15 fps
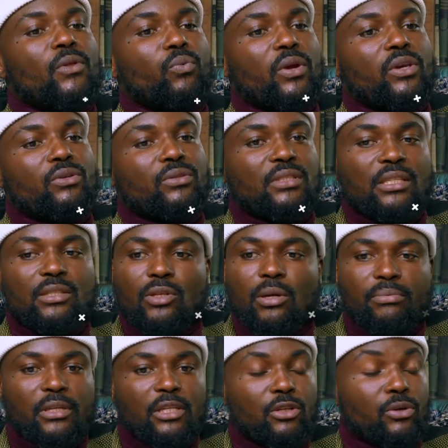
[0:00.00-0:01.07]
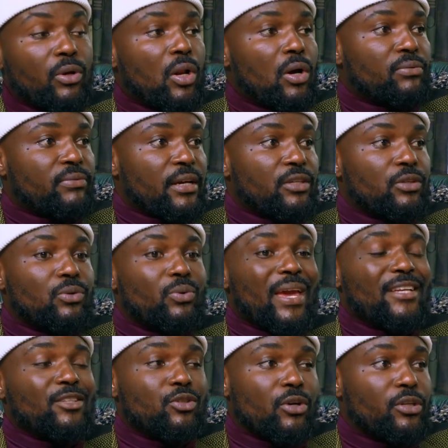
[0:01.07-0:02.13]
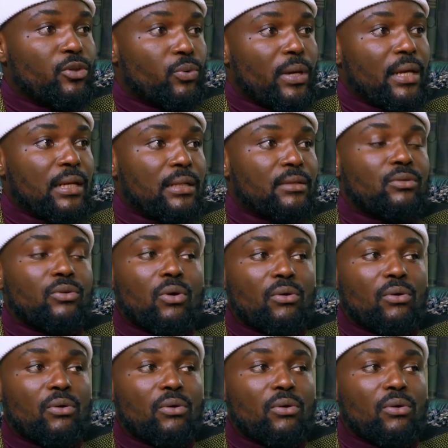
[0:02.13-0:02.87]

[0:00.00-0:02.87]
when you see something you love and you enjoy doing it,